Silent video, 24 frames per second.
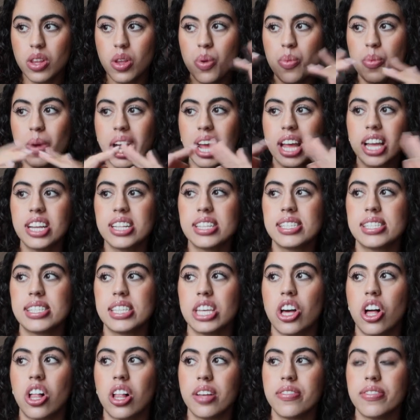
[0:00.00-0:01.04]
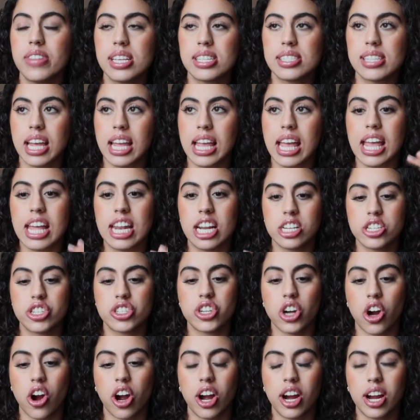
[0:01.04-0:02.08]
when I could see all of this like in a
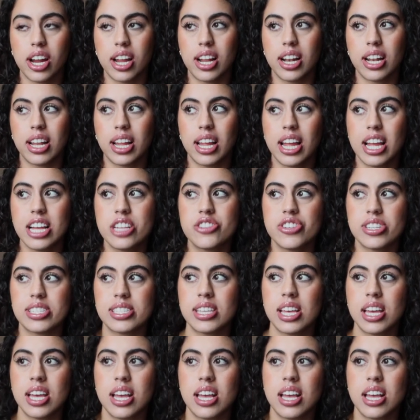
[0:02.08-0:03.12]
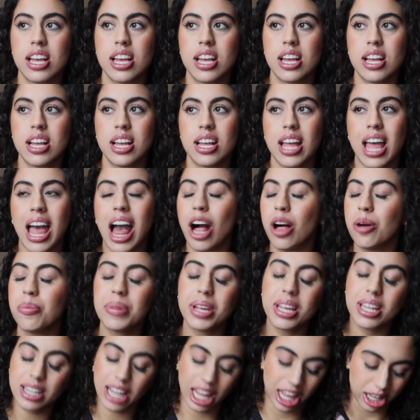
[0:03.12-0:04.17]
chart, it just helped
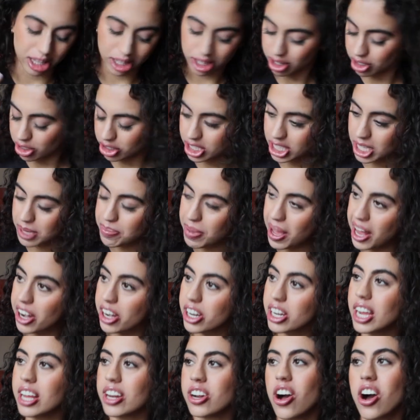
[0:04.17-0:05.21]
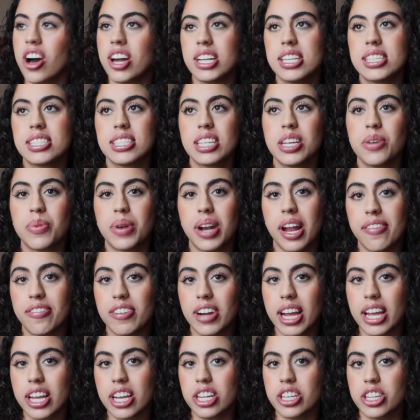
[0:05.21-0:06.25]
me like learn it better. And honestly,
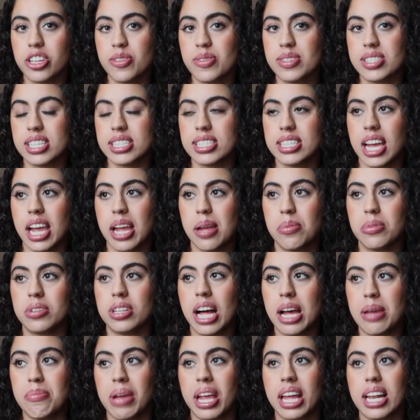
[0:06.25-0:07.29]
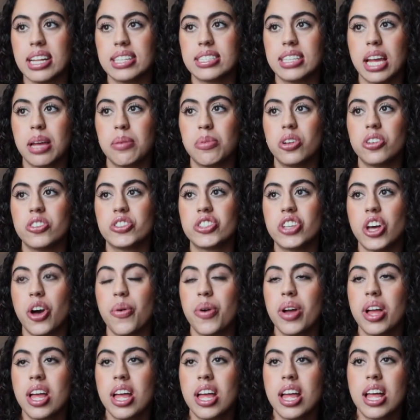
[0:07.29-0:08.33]
whenever I could use a table, I made a table.
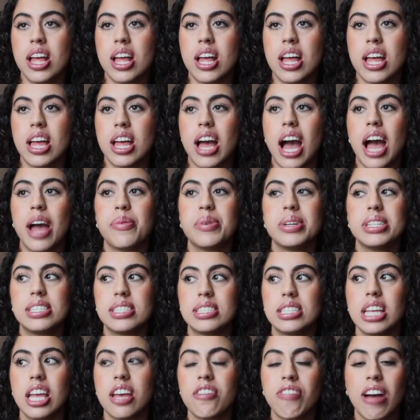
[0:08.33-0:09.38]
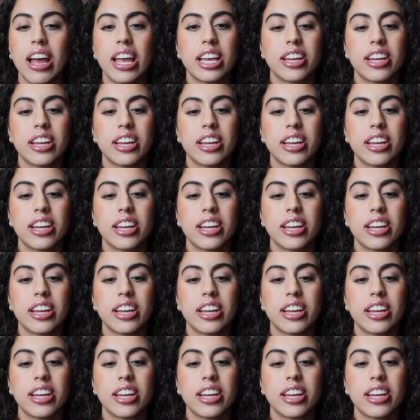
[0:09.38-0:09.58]
So I would see if I